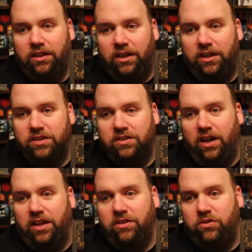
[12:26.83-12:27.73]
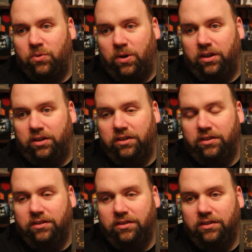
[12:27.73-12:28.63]
inside the trunk.
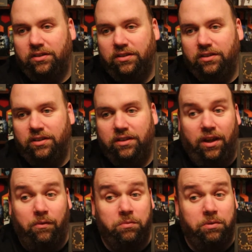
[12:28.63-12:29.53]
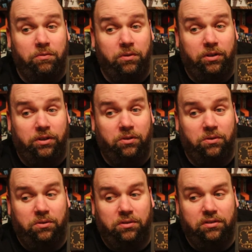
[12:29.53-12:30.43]
That would have been really
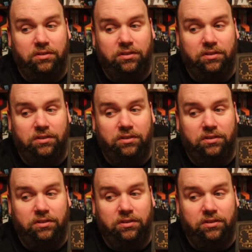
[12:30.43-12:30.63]
cool.